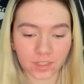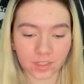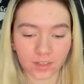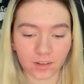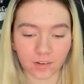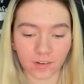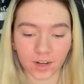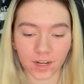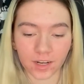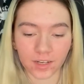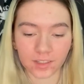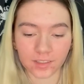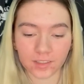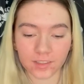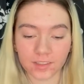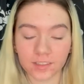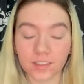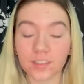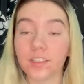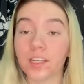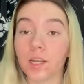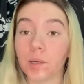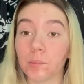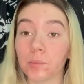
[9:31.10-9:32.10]
All right,
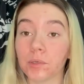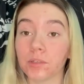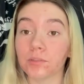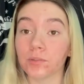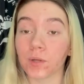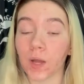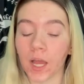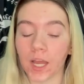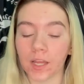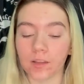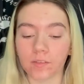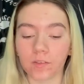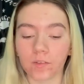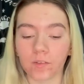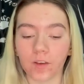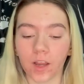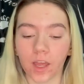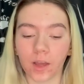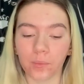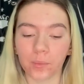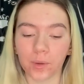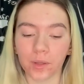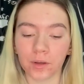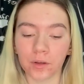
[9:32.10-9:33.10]
number 5.
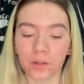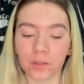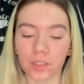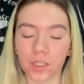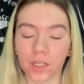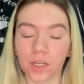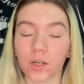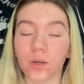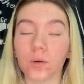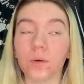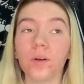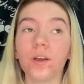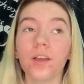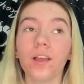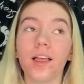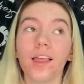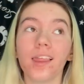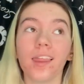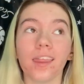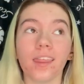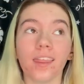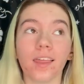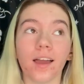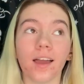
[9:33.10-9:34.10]
Now, we all know
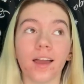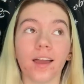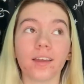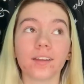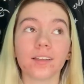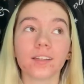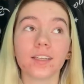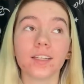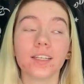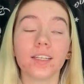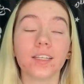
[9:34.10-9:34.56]
that